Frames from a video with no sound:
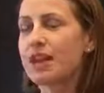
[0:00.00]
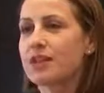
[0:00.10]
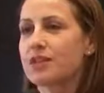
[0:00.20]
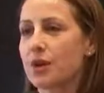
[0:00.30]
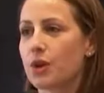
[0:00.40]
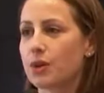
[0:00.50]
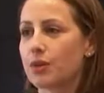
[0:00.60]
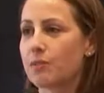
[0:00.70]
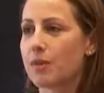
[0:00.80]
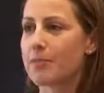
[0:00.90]

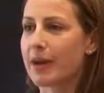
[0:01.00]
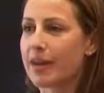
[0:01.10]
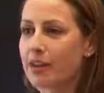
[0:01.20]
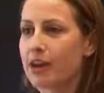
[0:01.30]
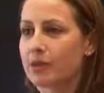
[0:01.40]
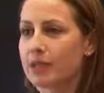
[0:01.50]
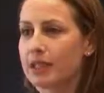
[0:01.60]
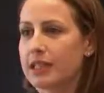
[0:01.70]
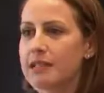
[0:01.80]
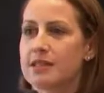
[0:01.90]
so my background
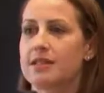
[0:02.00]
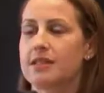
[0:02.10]
really has